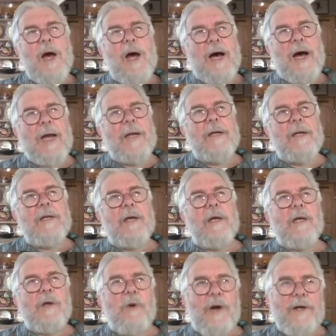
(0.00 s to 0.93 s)
And
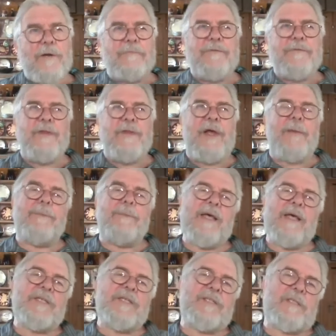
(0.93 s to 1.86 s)
quite often they're
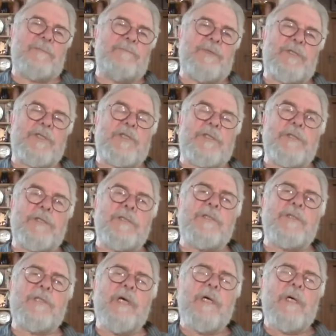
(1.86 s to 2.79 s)
placed in
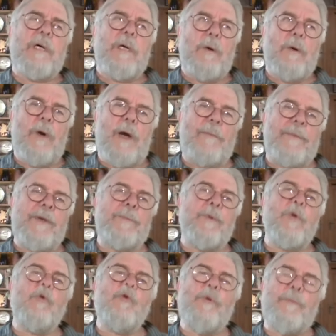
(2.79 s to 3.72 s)
positions where
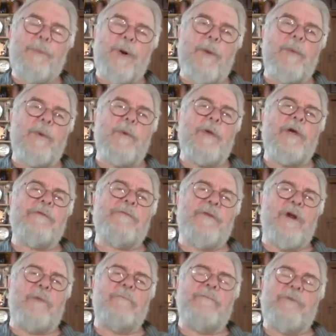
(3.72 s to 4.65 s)
people would probably have
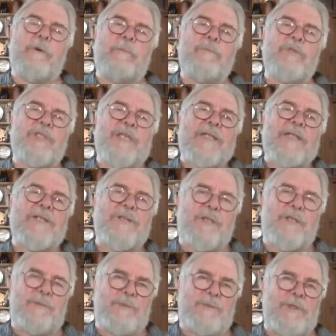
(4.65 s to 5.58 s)
come from scattered
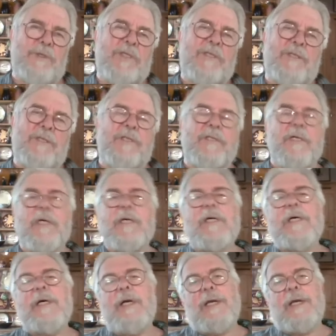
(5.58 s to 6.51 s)
communities
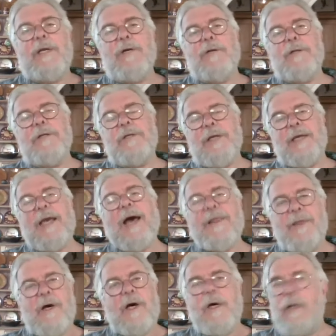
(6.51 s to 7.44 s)
in order to
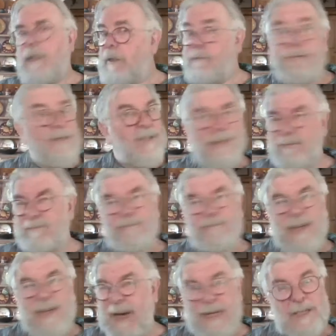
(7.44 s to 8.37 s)
gather for some
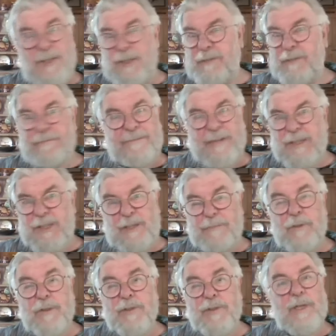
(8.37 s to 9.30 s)
kinds of
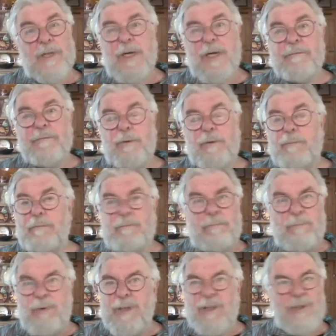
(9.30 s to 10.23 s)
festivals, from
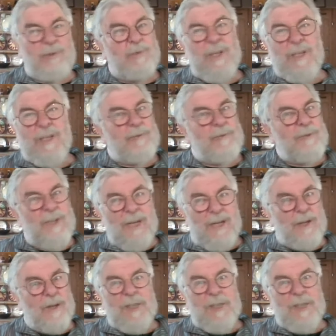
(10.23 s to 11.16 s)
which we can
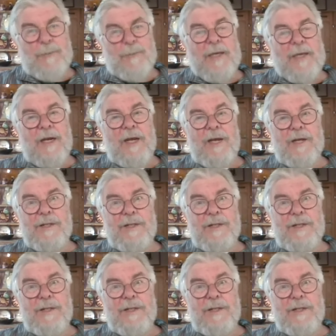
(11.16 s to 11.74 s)
really only speculate.